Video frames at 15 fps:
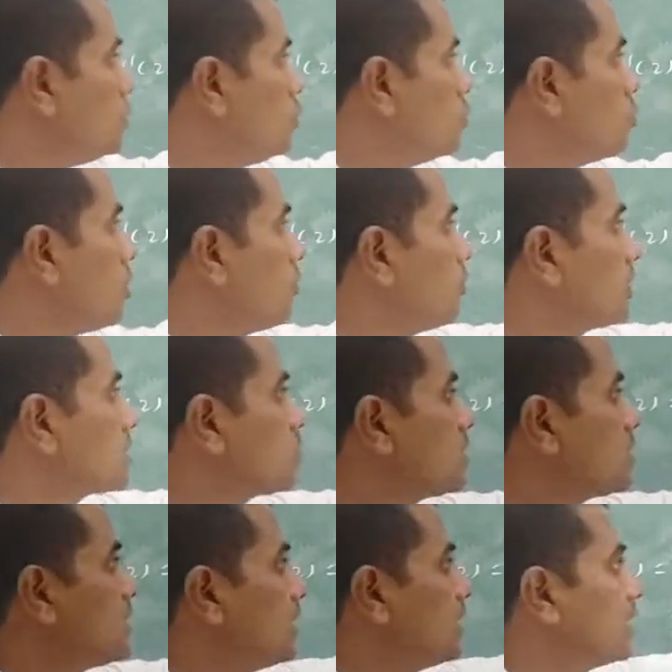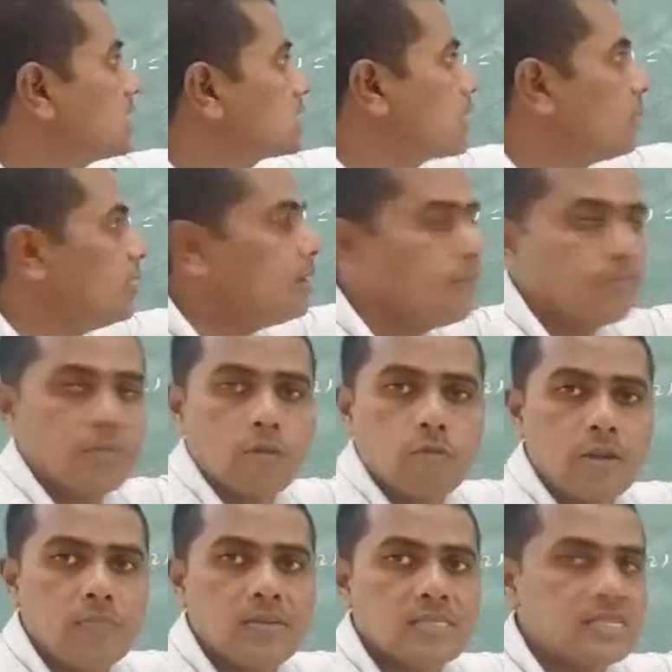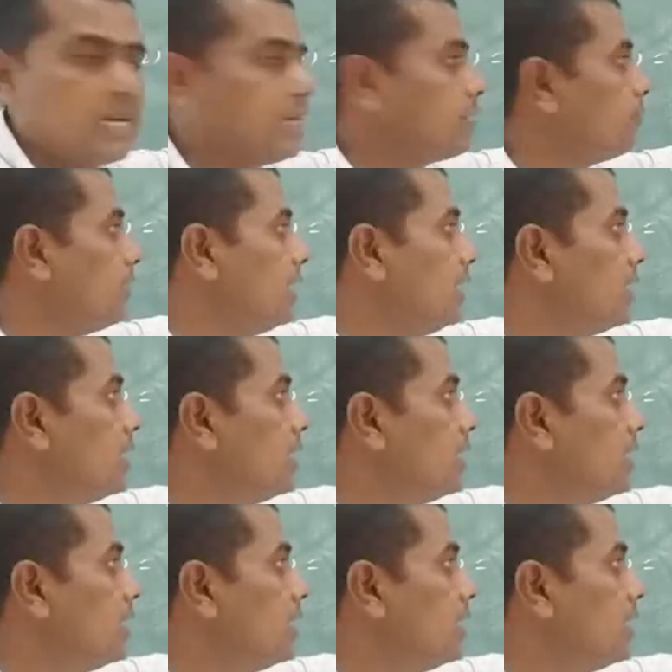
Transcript: U of x plus delta x comma y plus delta y.